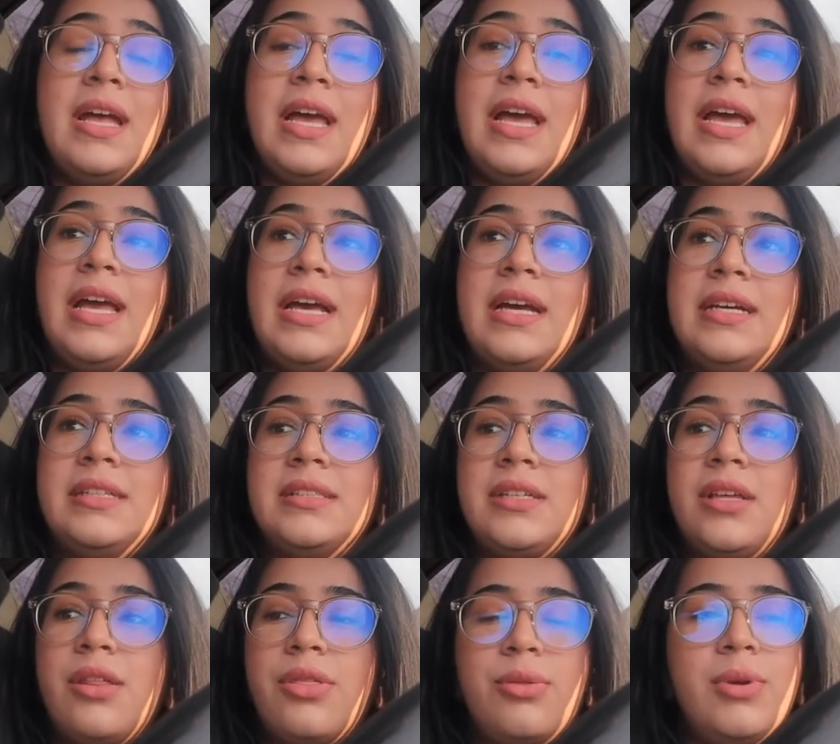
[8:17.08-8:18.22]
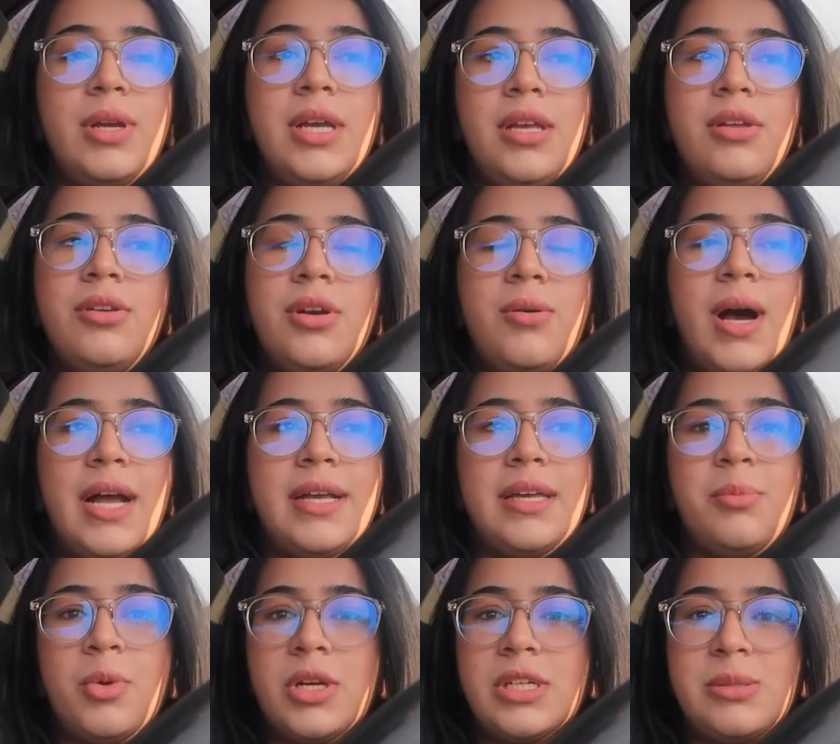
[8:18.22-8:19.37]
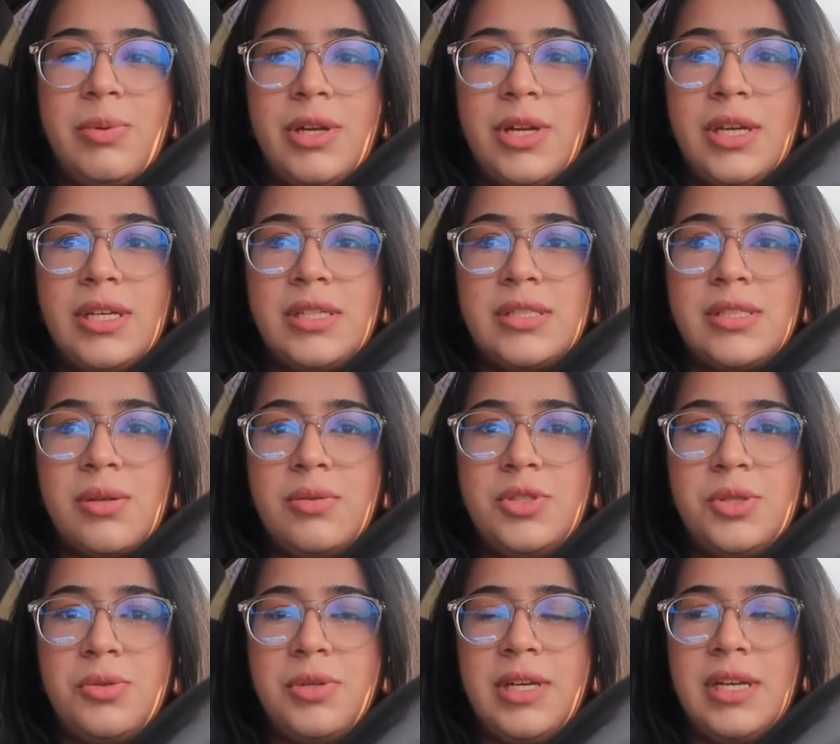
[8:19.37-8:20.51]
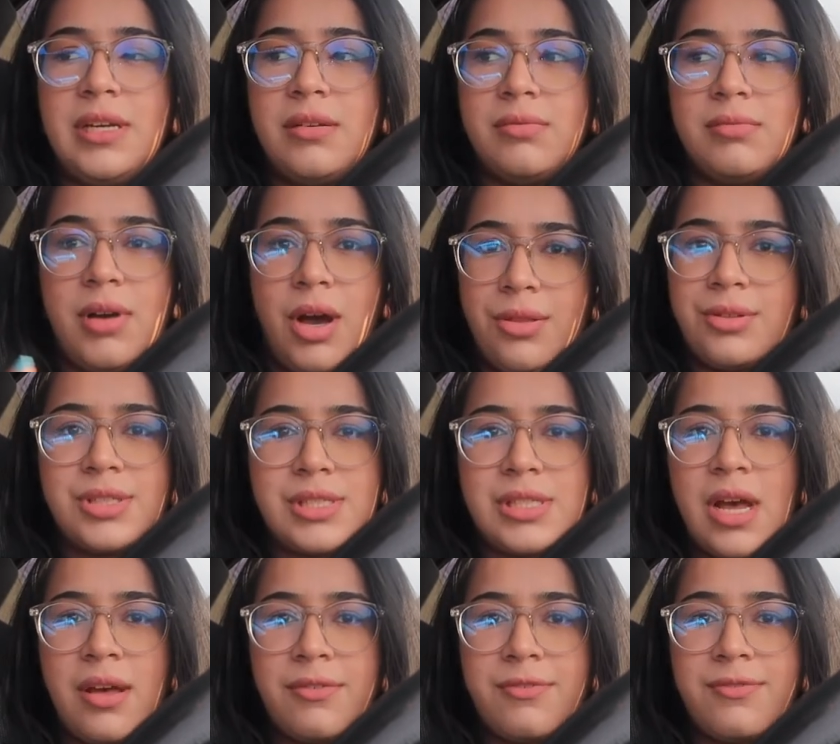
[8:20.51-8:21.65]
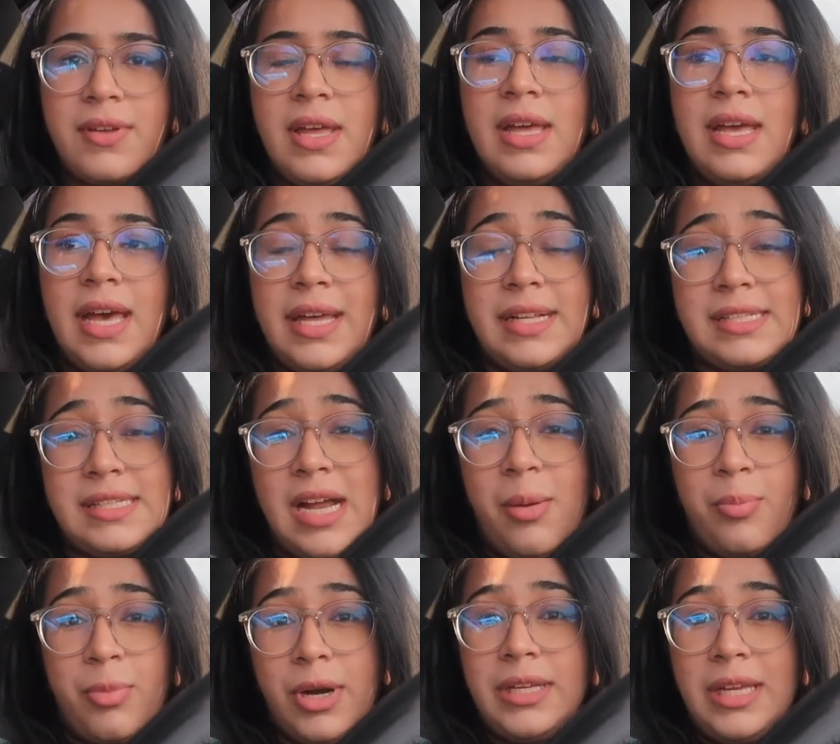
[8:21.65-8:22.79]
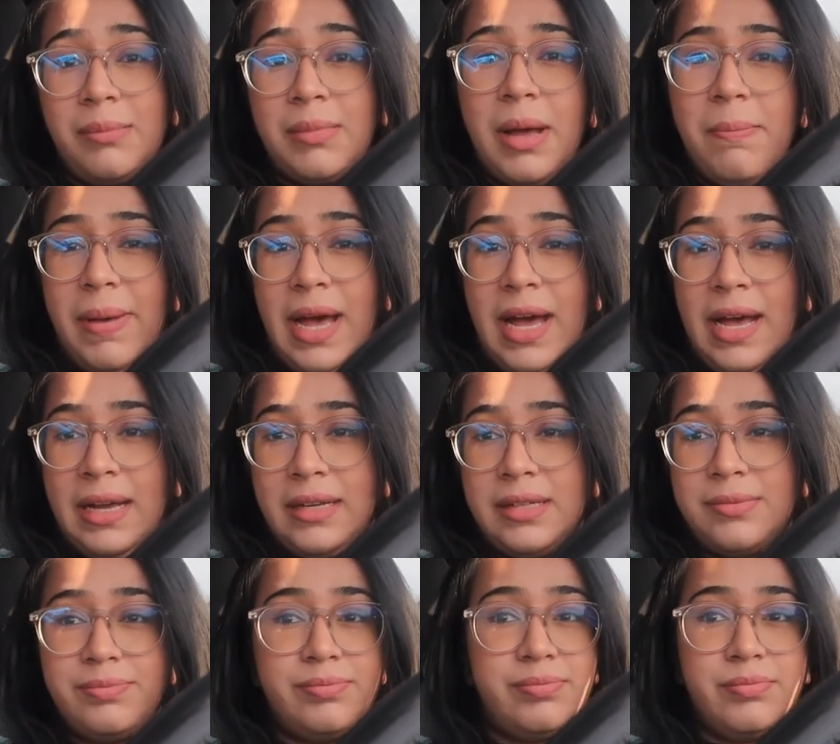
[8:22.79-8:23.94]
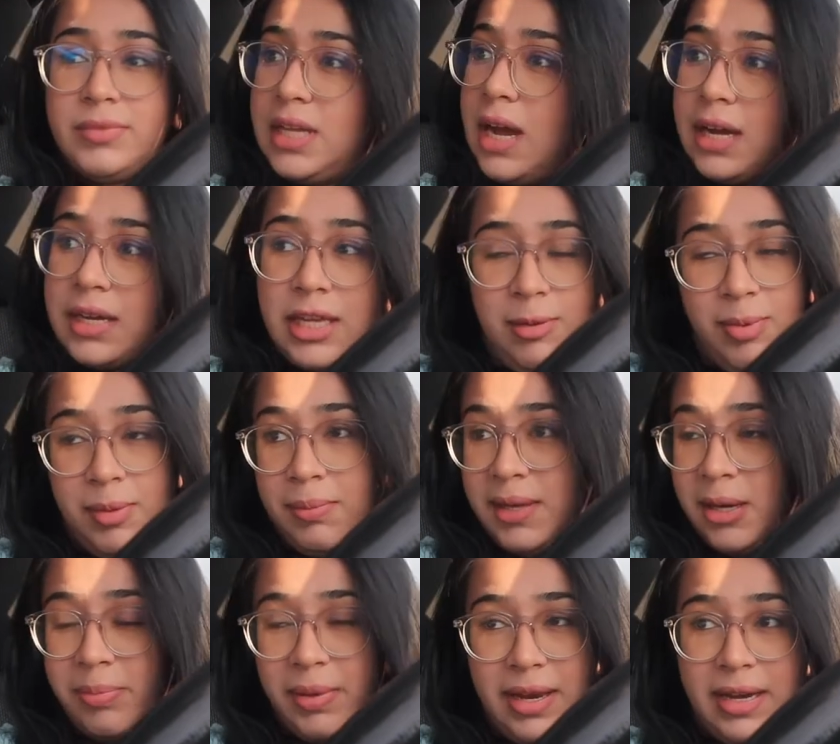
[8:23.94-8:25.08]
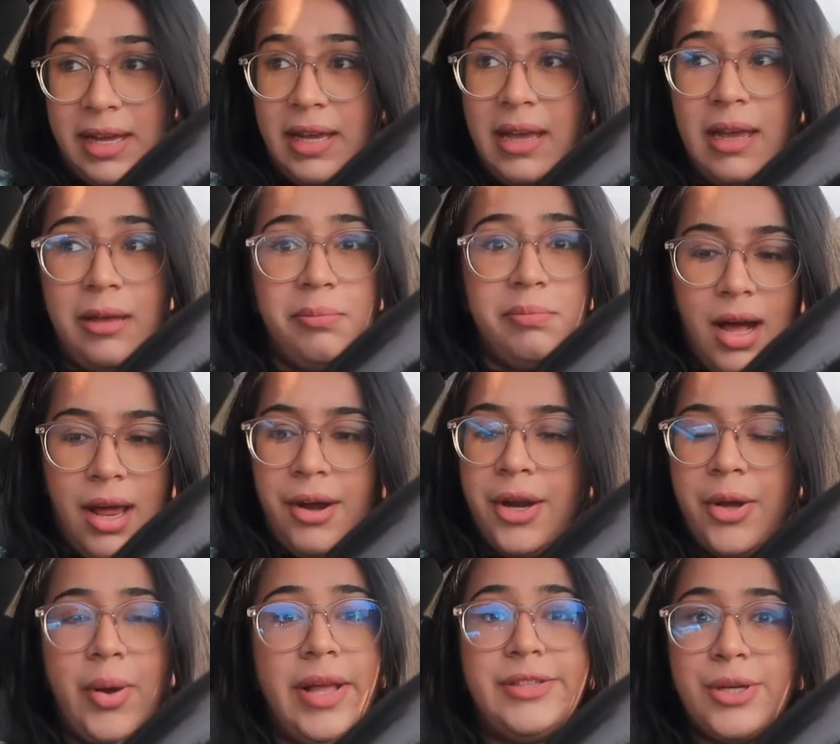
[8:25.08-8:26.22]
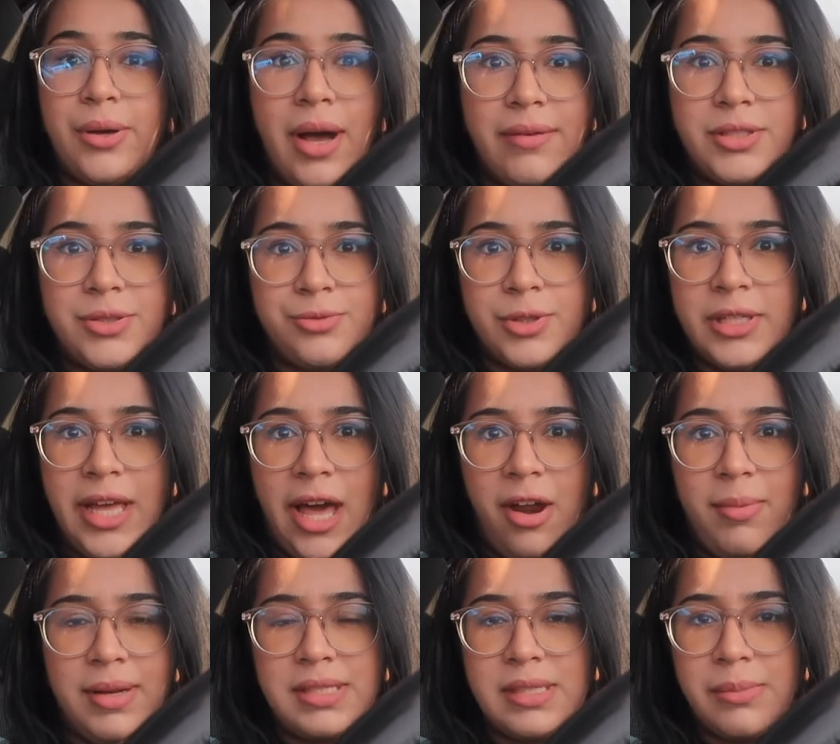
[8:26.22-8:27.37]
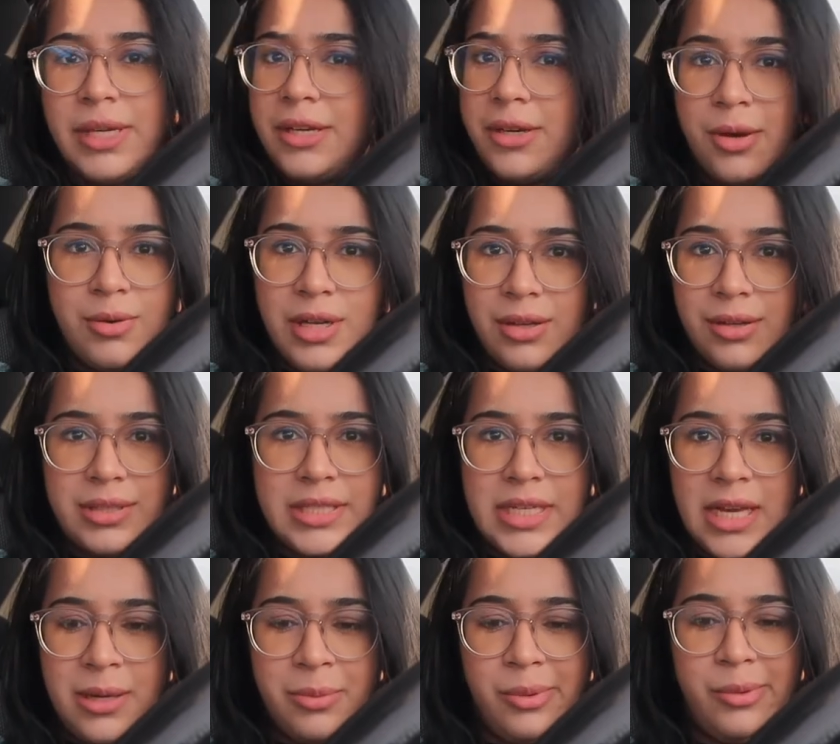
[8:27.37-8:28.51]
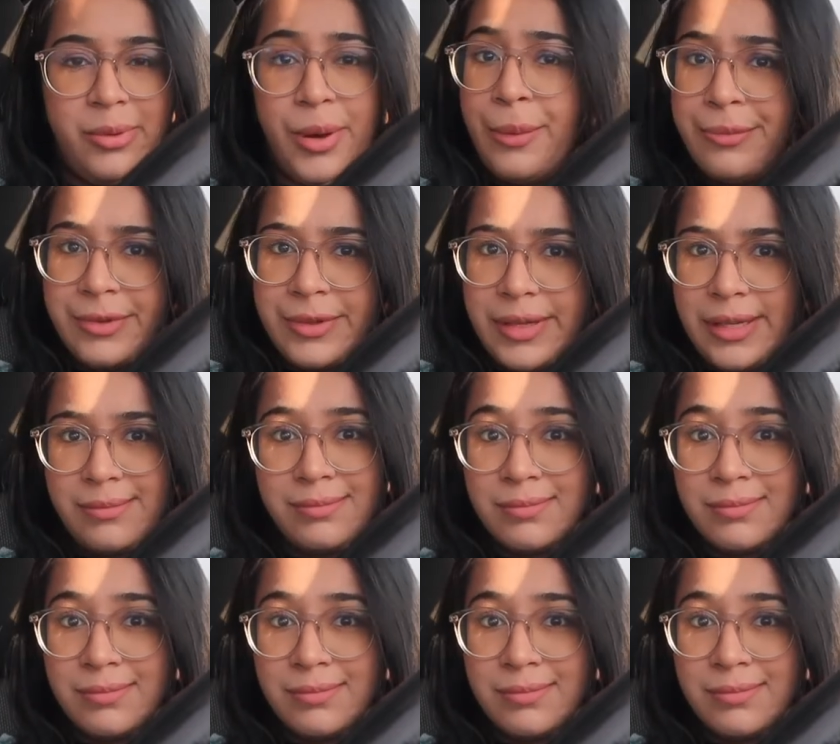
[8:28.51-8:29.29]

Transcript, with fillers: And three, you know, I get more experience doing other stuff and it's not breaking my back not keeping me up at night. I don't know. I don't have to freak out about somebody coding on the table, hopefully.